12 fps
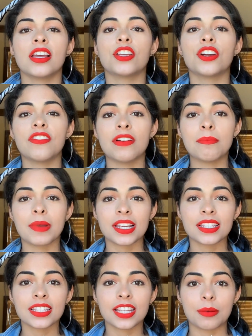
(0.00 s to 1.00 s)
Your event
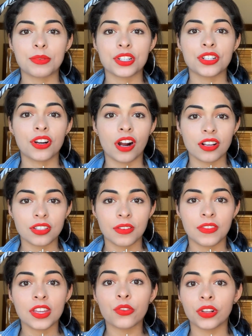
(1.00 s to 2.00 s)
page description should also
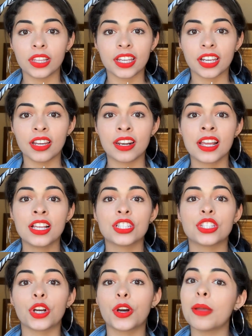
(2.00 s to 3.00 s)
be really good.
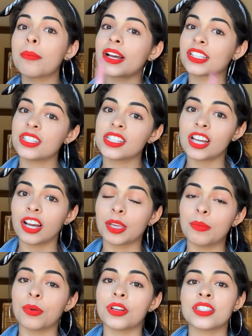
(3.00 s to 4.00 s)
So going back to the
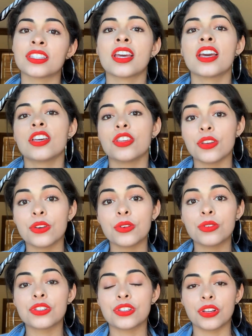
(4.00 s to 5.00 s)
talking points,
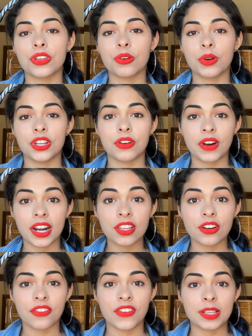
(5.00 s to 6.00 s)
when you're
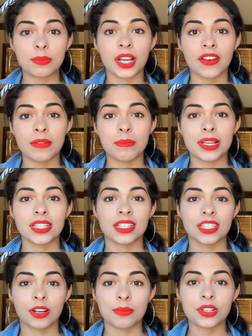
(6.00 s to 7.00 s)
writing your Facebook event page
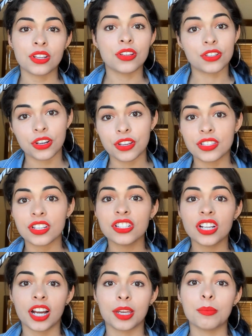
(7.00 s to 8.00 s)
description, you should use your
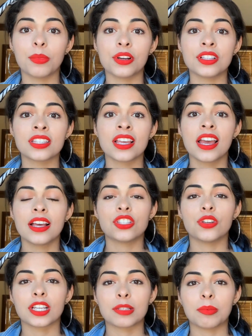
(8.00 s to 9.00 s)
talking points
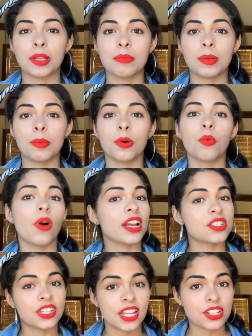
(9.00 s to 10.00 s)
to explain people why
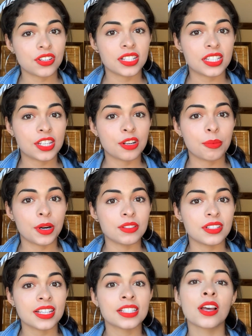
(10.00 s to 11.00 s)
they should attend your
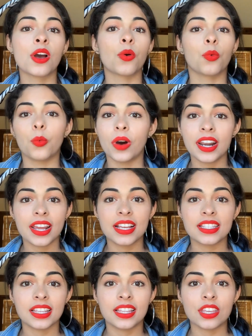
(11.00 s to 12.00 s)
protest, what
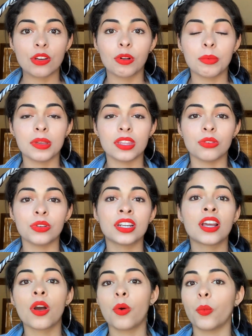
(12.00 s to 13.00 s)
is it that you will be doing,
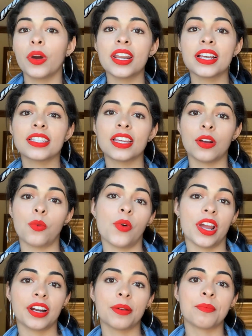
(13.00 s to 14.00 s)
when is it, and
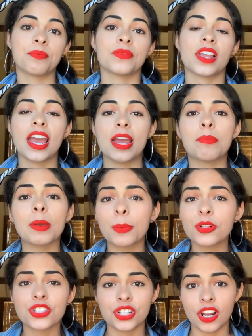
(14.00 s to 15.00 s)
where. And
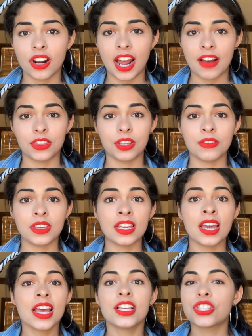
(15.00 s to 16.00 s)
people should not have to
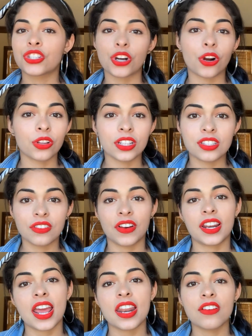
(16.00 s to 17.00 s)
be struggling to
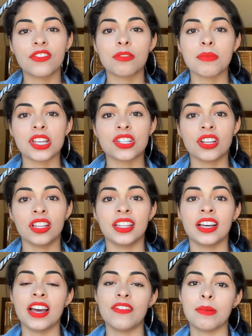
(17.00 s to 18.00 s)
find any information on
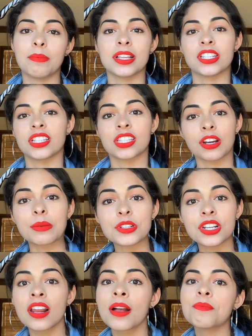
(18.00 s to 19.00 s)
the event page
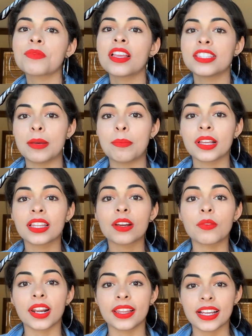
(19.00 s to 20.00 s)
description. Typically,
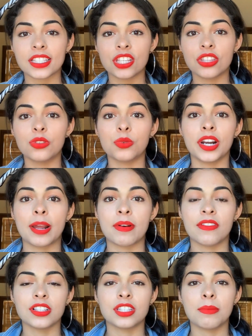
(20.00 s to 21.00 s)
what I like to do when I'm
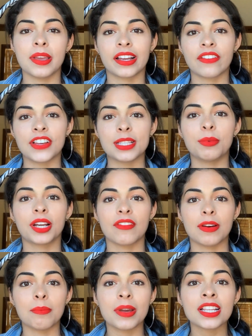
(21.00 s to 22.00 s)
about to make a Facebook
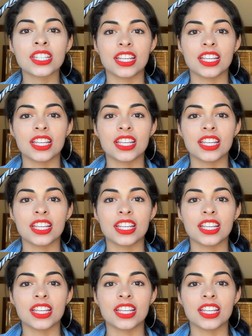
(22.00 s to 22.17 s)
event page